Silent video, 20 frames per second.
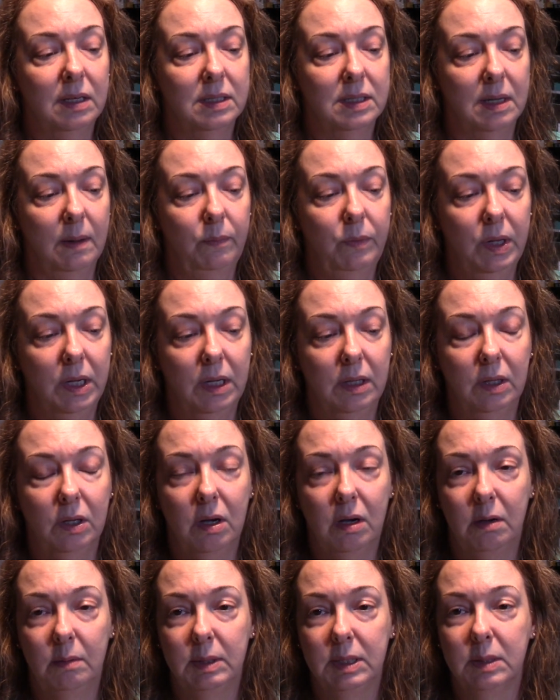something in the
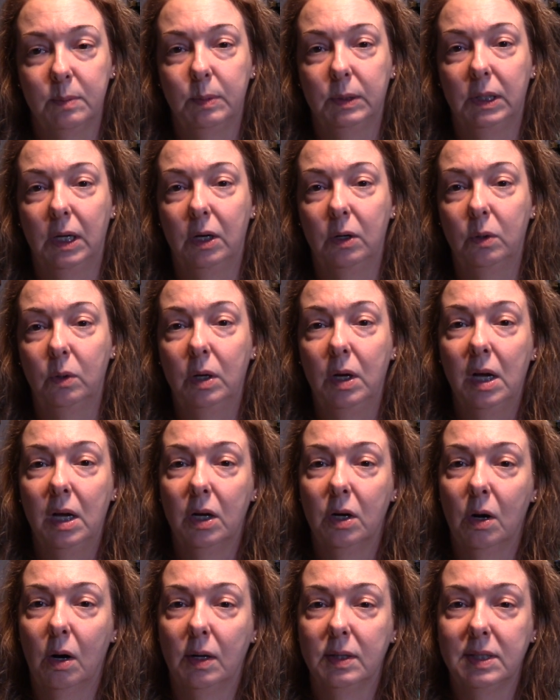comments below.
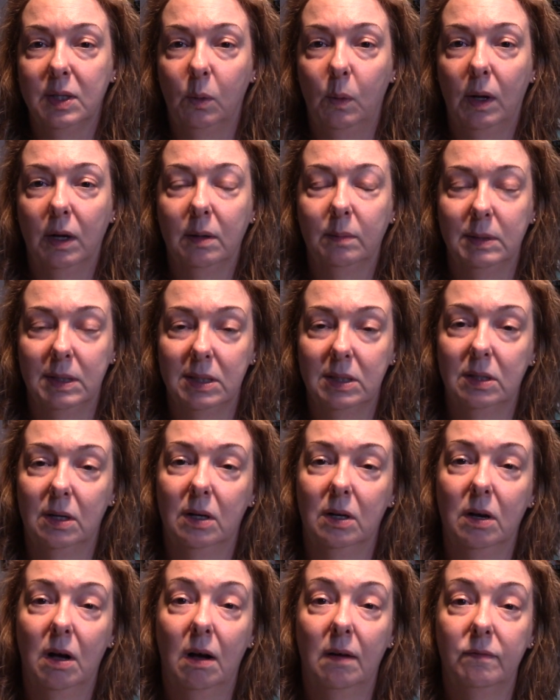You're also welcome to
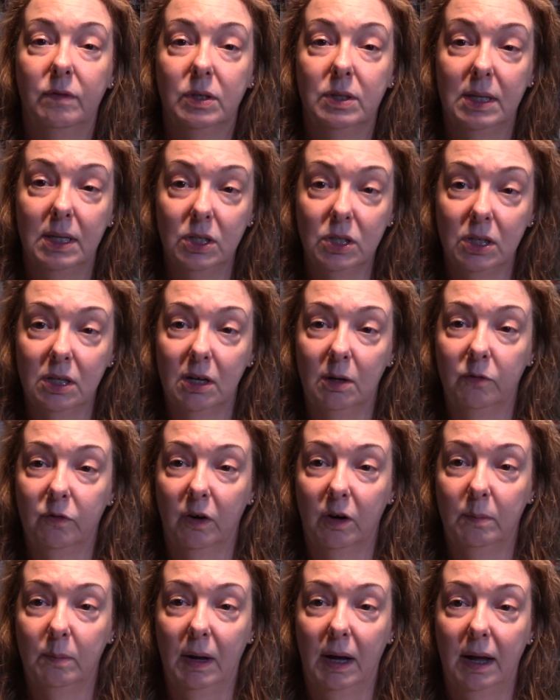start a conversation over
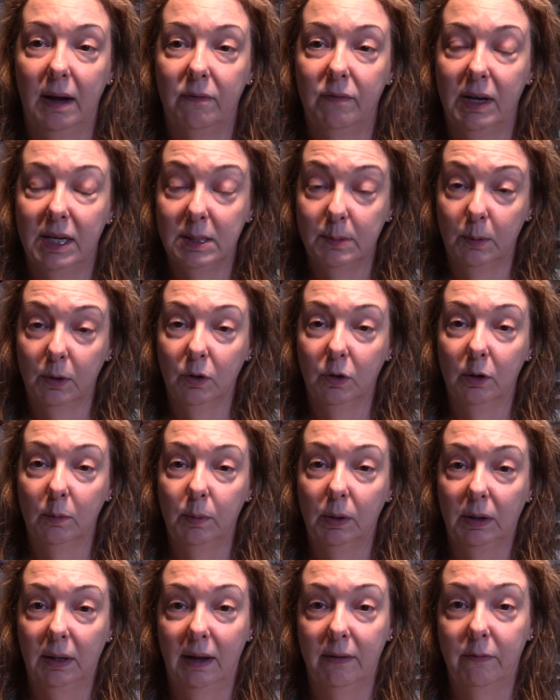in my Facebook group,
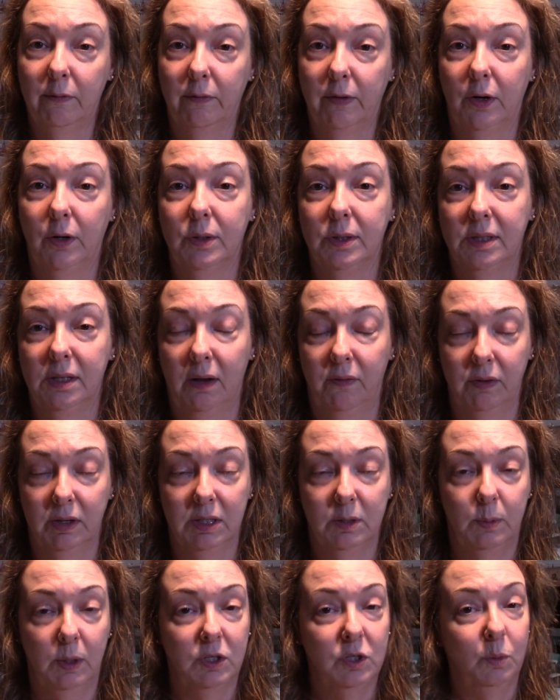A Life of Art and
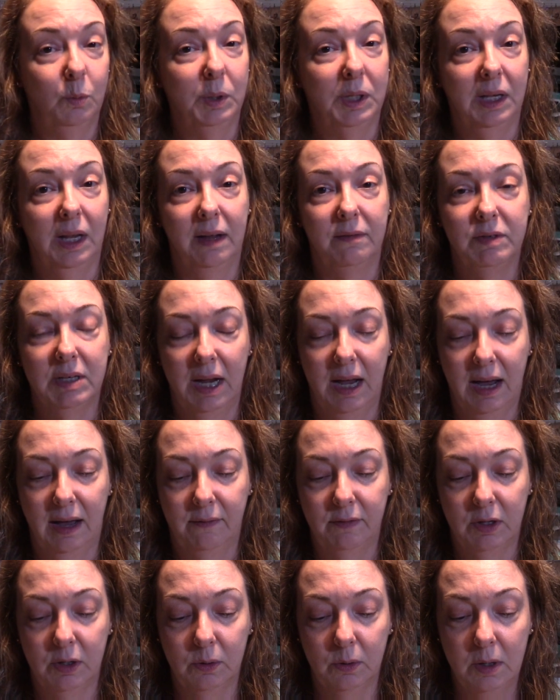Self-Expression. We'd love to
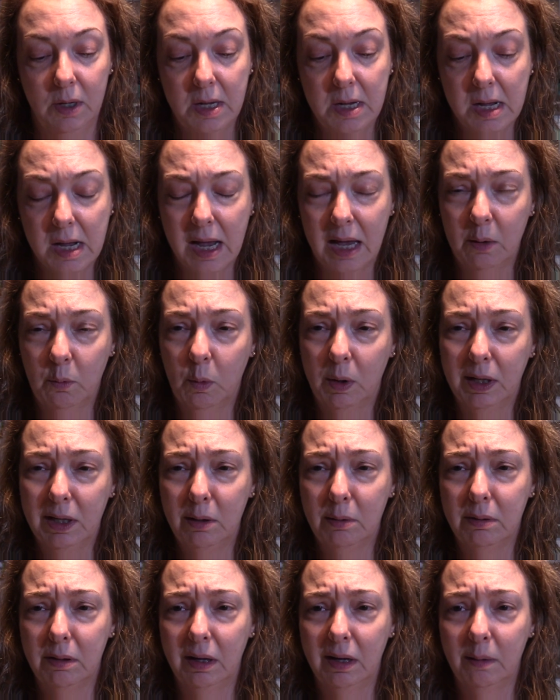have you. And what do
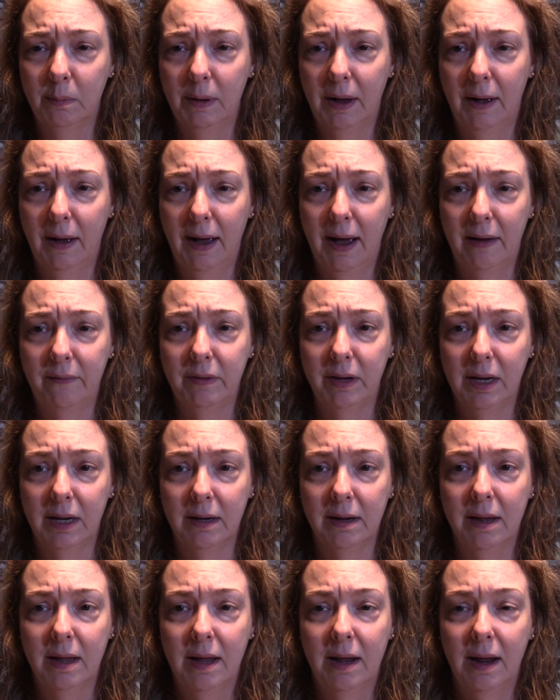you think about
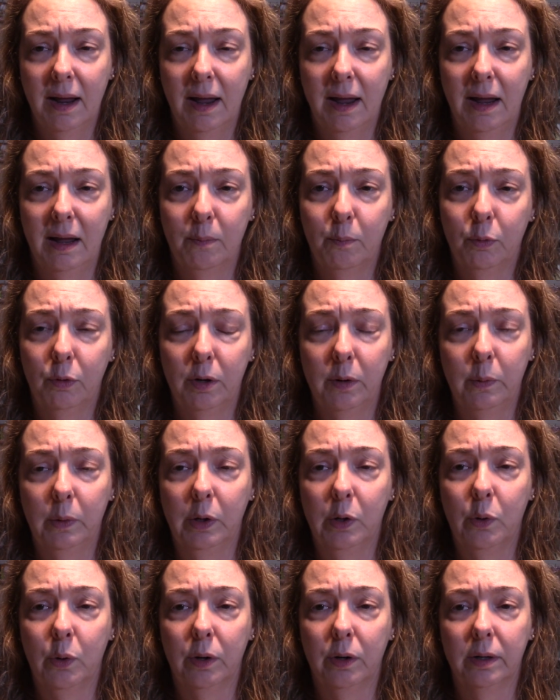having a
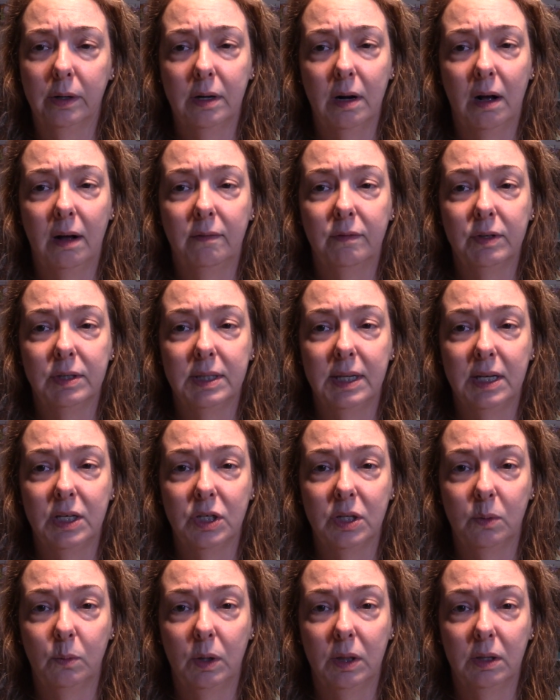pre-recorded
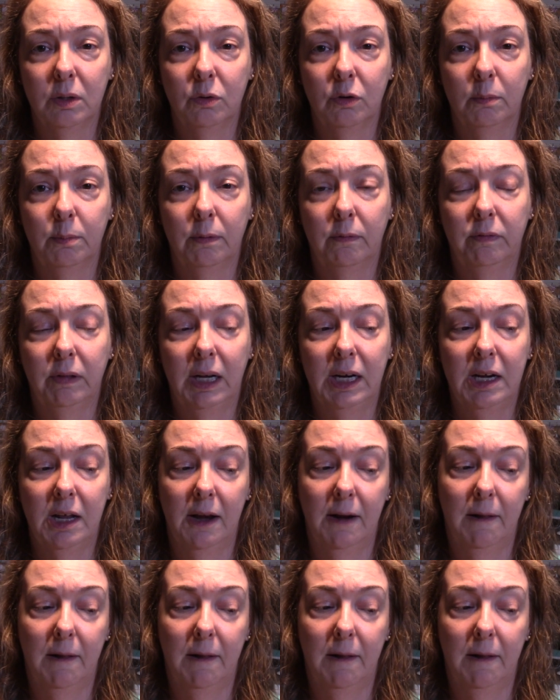conversation with a group of ladies